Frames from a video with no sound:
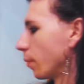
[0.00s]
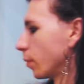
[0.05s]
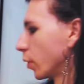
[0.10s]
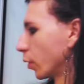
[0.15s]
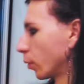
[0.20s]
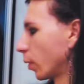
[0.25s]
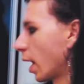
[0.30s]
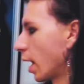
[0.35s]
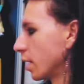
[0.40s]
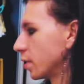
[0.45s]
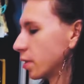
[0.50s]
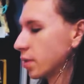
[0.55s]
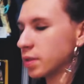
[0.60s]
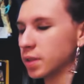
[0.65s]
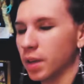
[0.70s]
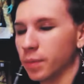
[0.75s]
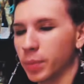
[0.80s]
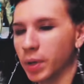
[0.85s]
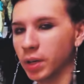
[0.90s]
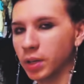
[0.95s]
The risers
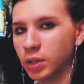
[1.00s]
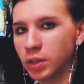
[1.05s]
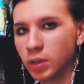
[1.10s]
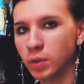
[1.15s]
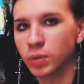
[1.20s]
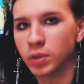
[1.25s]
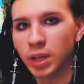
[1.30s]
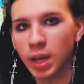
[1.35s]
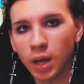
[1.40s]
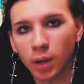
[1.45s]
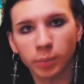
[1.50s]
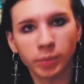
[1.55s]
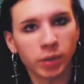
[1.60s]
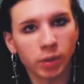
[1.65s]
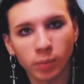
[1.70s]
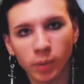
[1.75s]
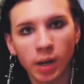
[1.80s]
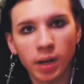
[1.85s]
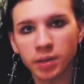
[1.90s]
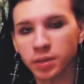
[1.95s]
have been a huge help
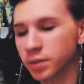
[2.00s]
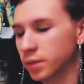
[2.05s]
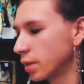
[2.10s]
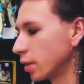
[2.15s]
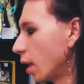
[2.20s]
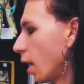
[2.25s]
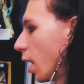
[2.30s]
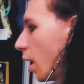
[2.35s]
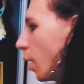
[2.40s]
to us